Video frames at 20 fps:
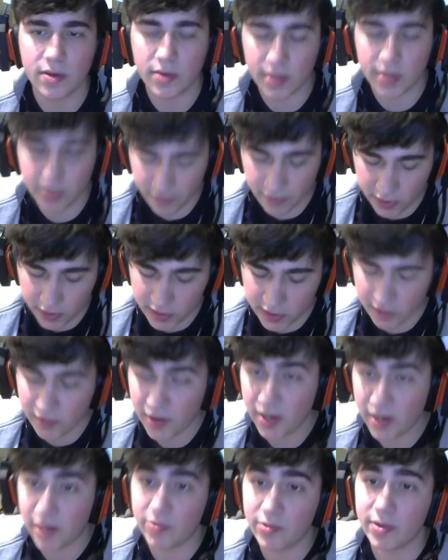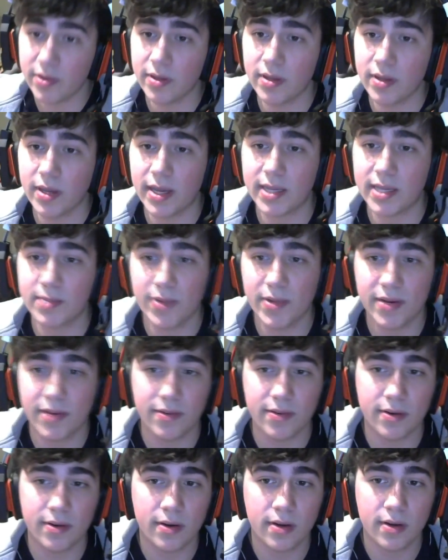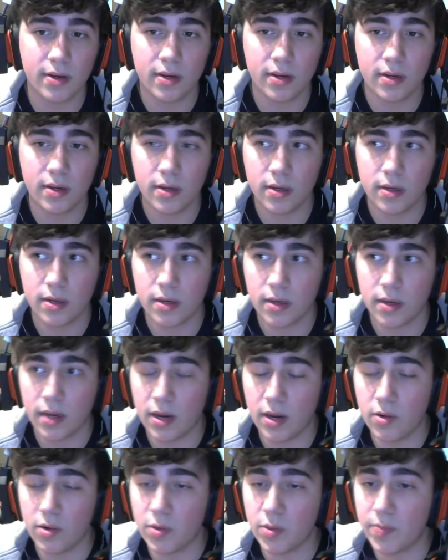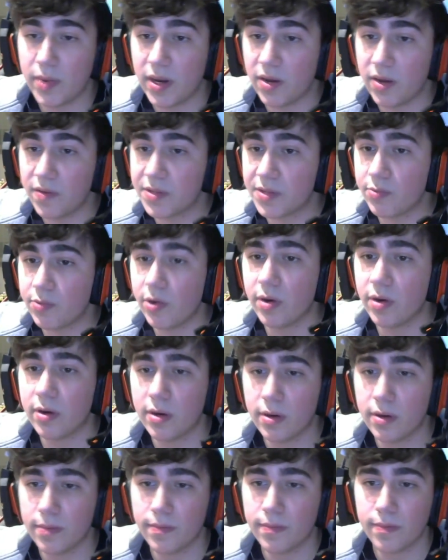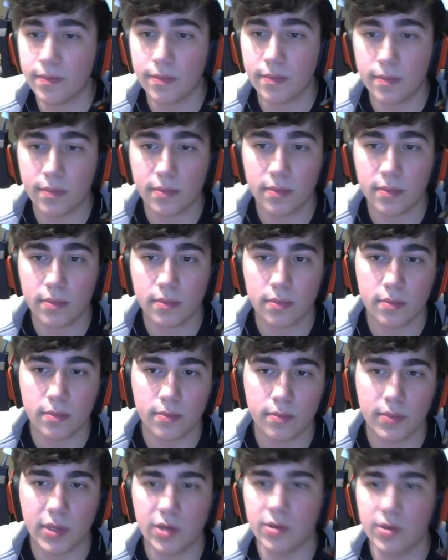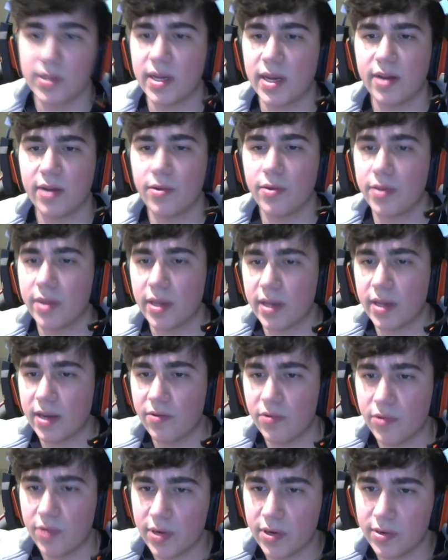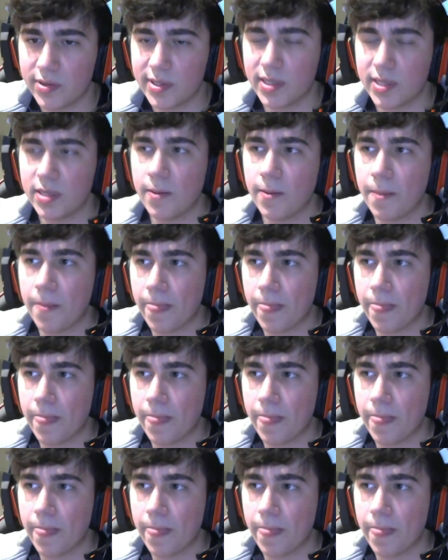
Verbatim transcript: Okay, first of all, I will explain how the playoffs work because I don't think everyone knows it.